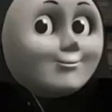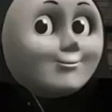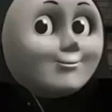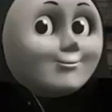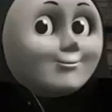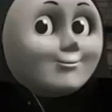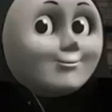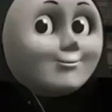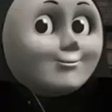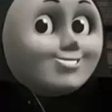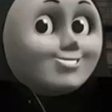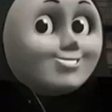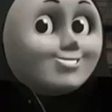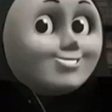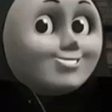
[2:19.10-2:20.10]

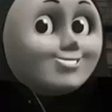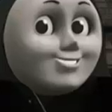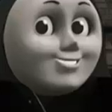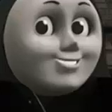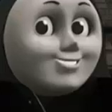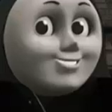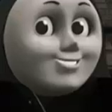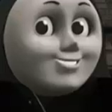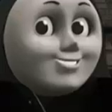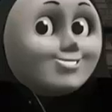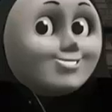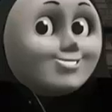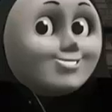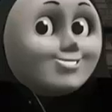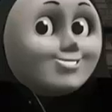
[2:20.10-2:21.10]
(silence)